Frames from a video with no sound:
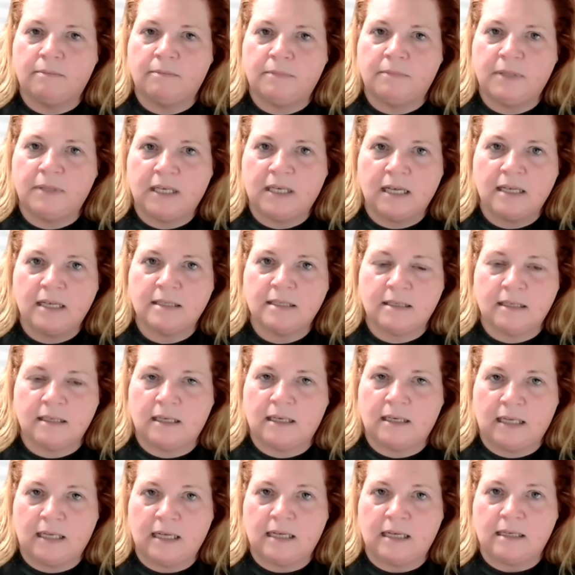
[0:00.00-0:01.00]
because
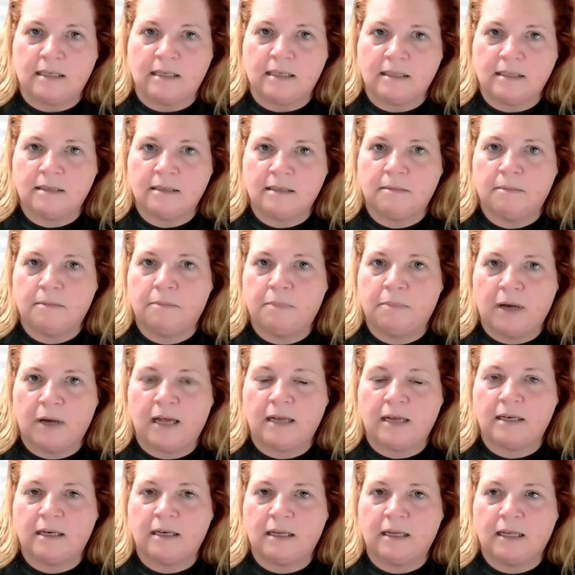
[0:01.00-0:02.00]
it is,
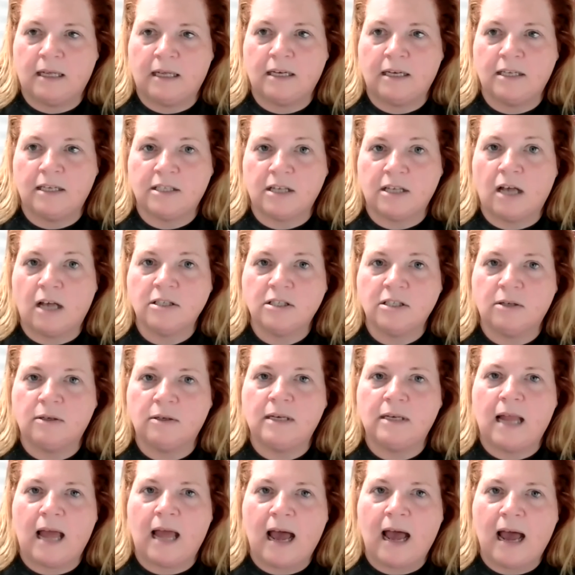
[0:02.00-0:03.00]
but it is also
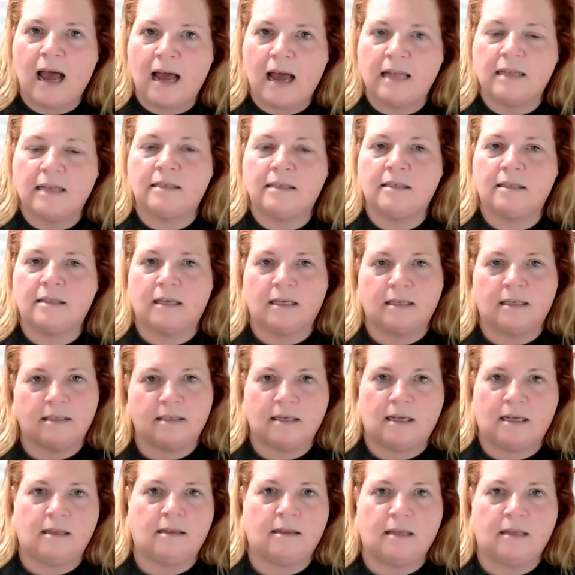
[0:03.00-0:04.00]
not to the
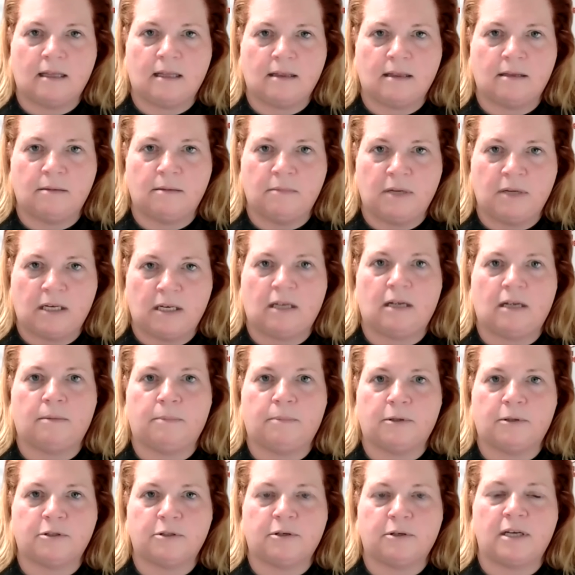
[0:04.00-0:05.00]
extent that the media
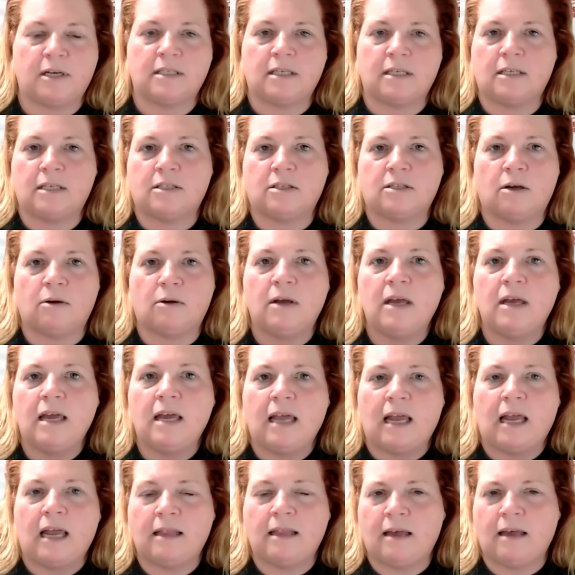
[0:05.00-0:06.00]
portrays it. So
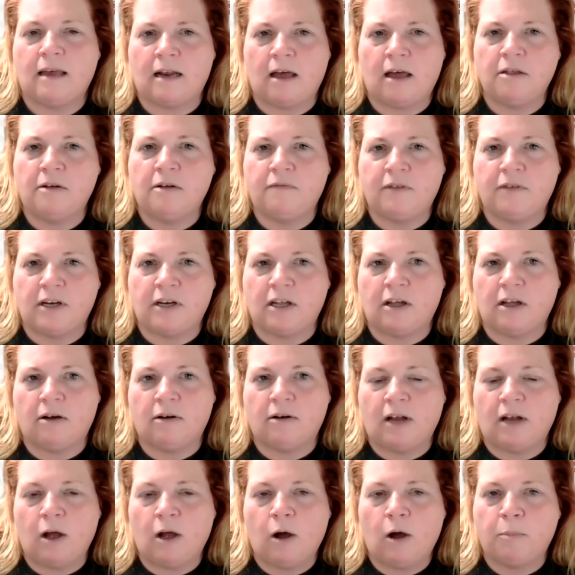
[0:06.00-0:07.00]
in that other video,
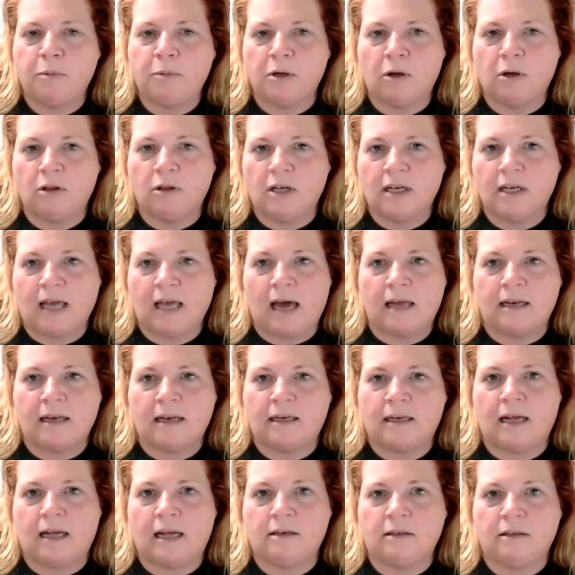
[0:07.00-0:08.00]
and I hope you go look at
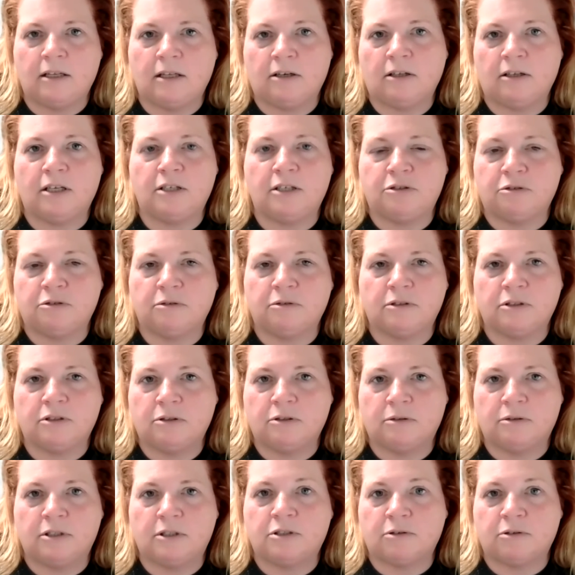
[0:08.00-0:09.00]
it, I literally
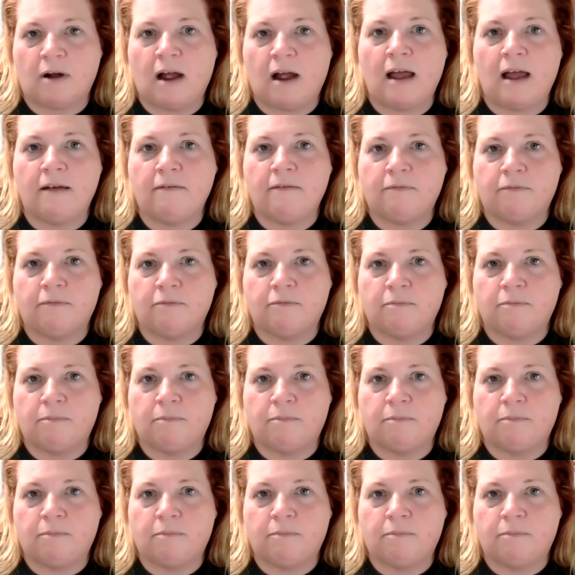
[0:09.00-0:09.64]
do a drive